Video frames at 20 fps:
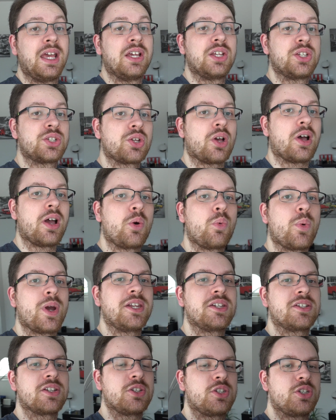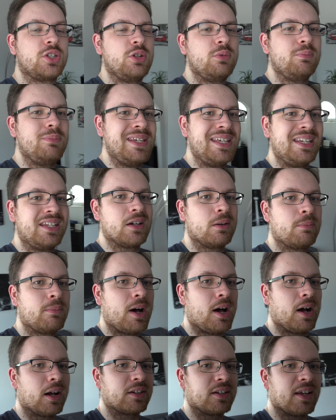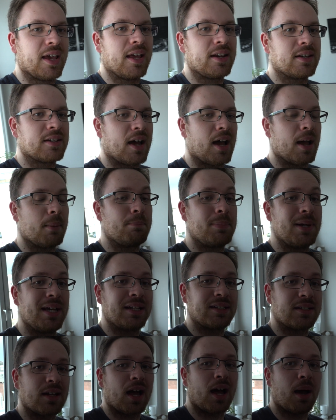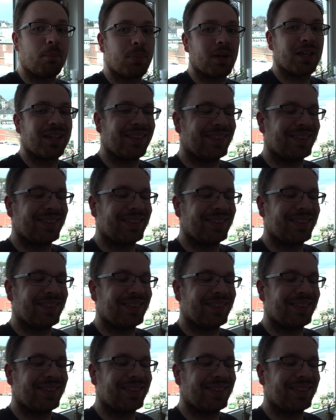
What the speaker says: So I went to MediaMarkt and I picked up